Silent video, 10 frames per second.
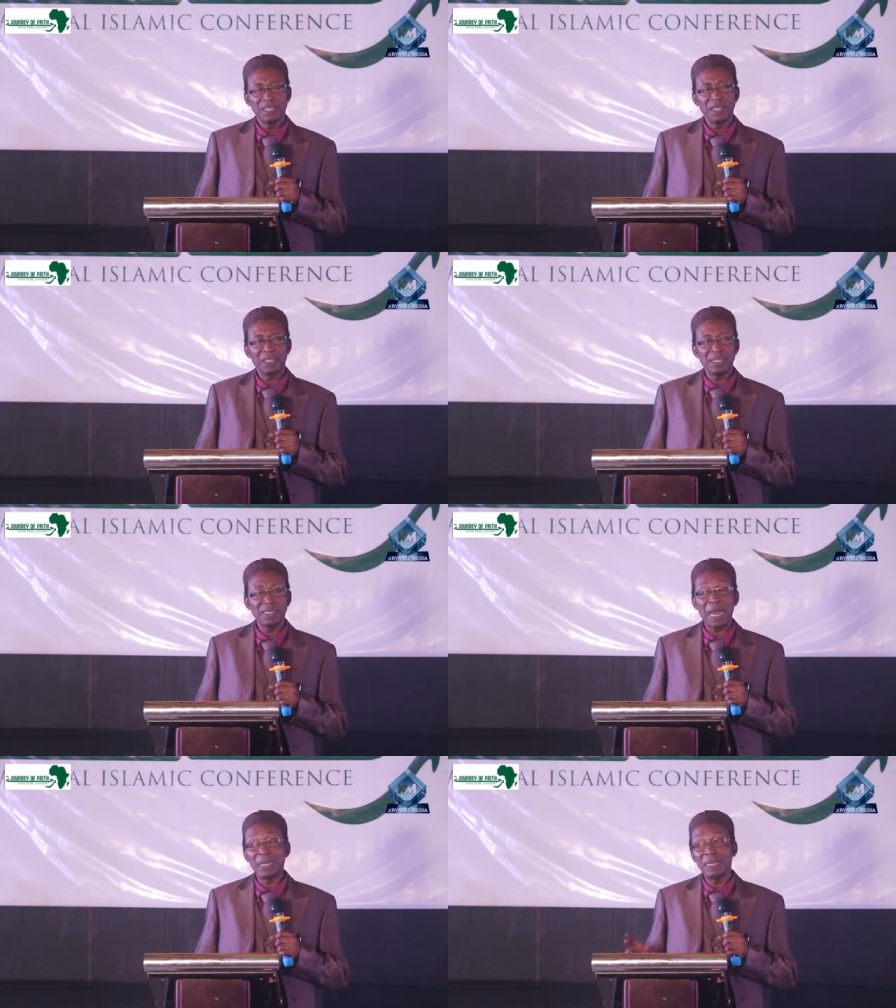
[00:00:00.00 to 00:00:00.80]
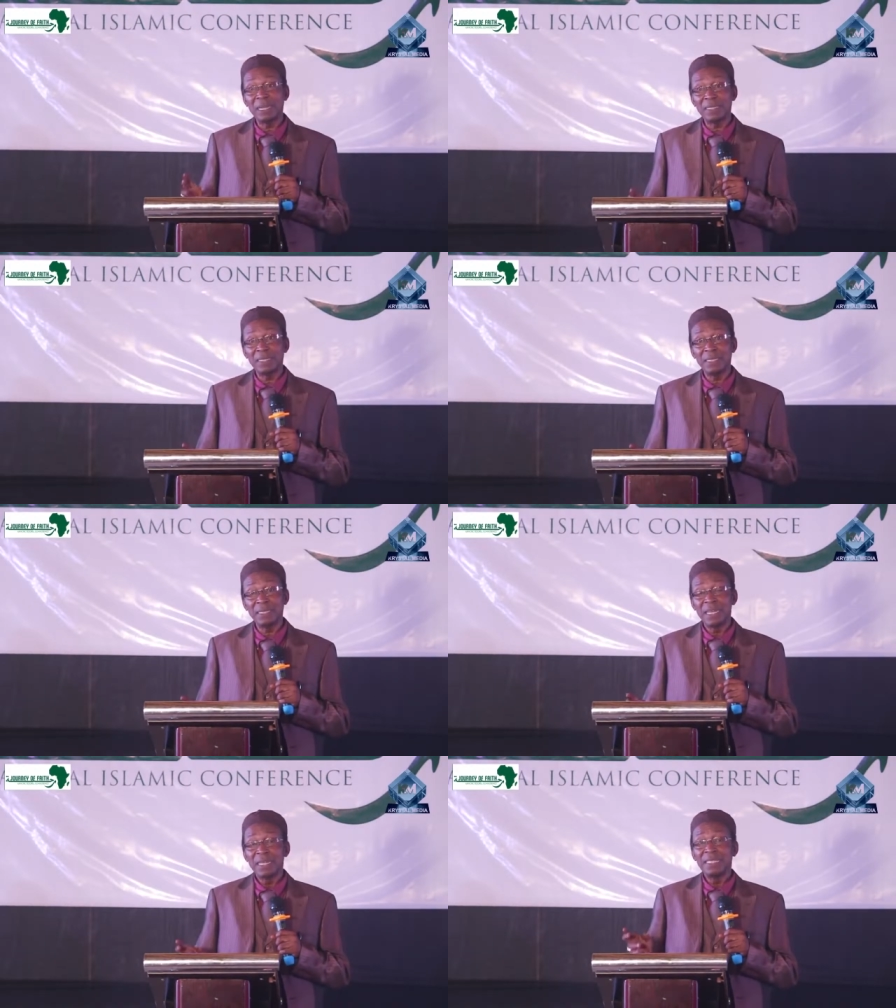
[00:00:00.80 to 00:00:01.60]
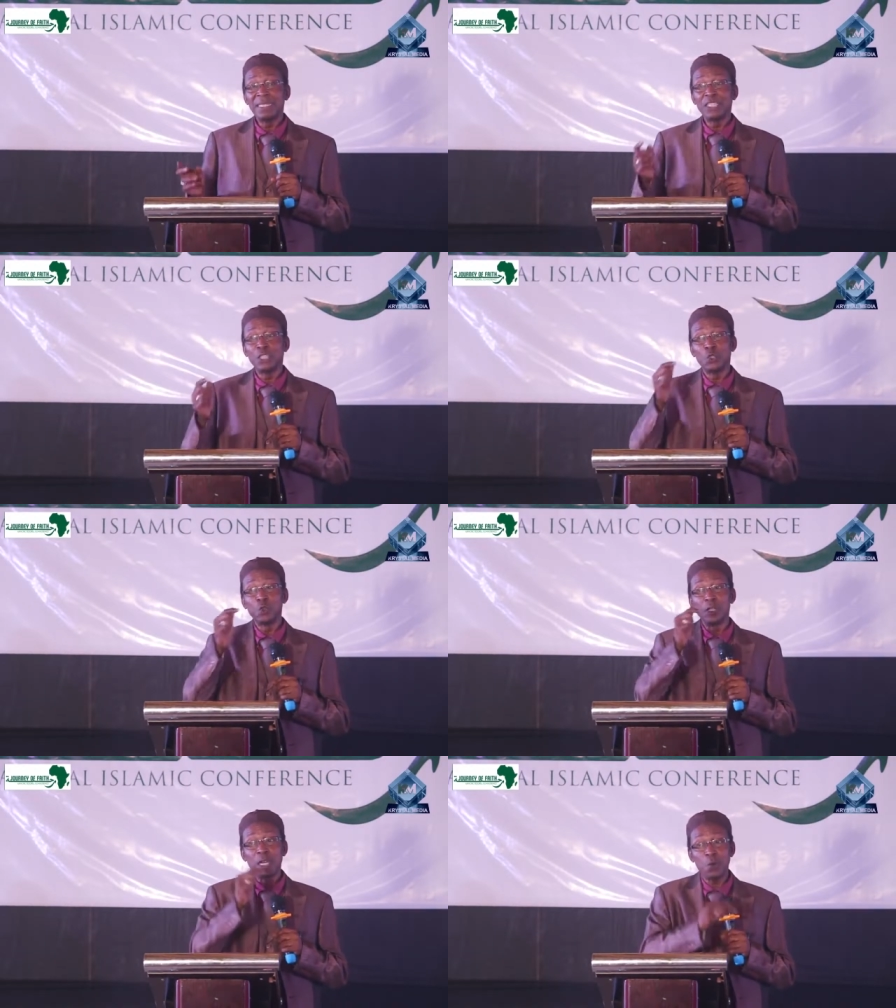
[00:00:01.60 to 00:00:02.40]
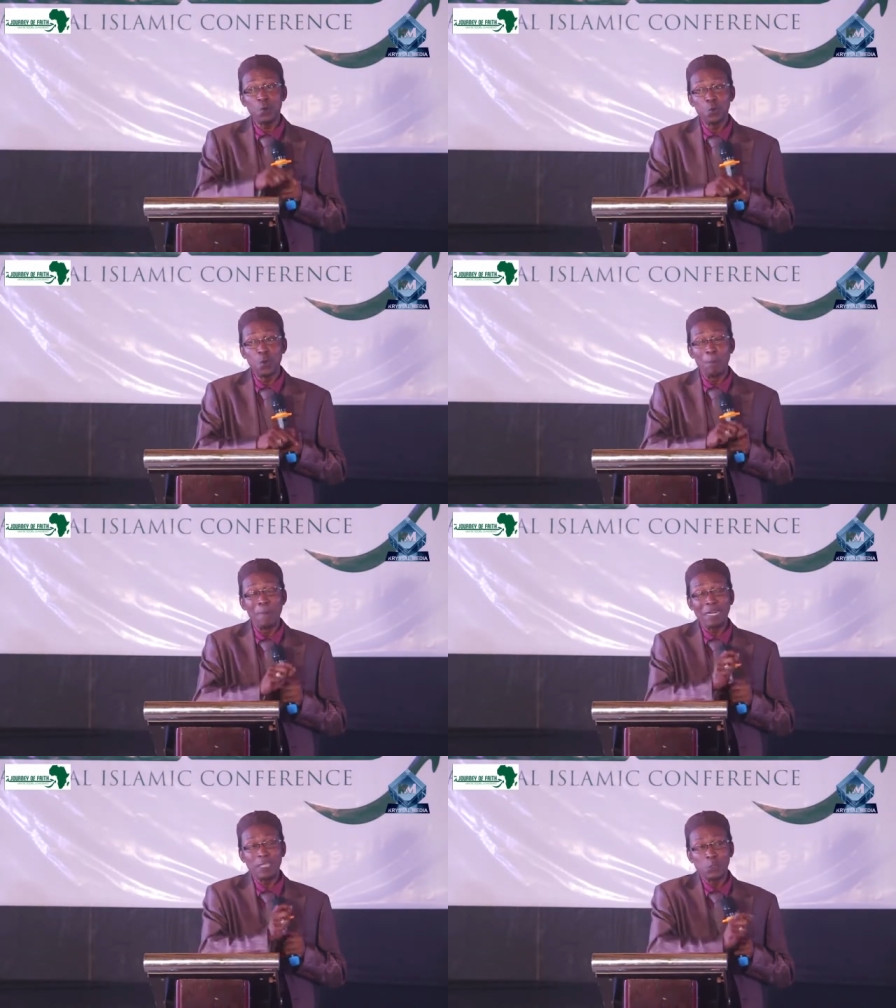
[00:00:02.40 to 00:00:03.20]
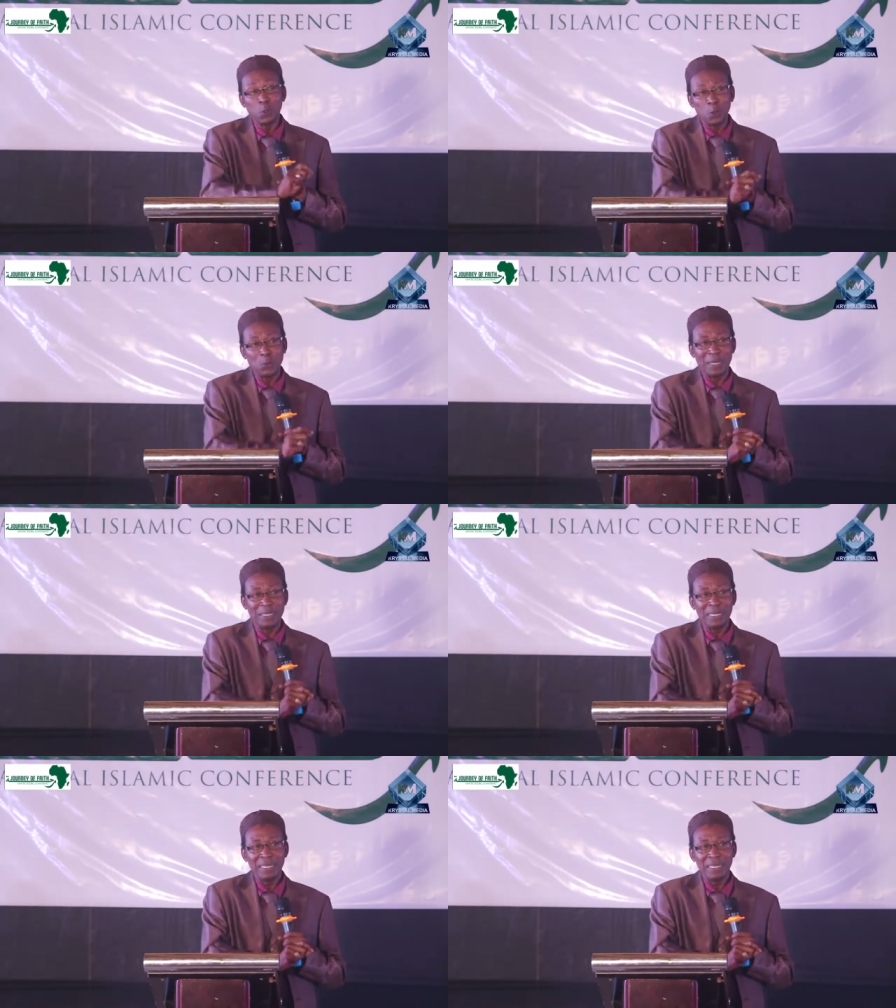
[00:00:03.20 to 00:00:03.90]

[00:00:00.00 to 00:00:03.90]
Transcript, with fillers: Allah said allazi yajidunahu maktuban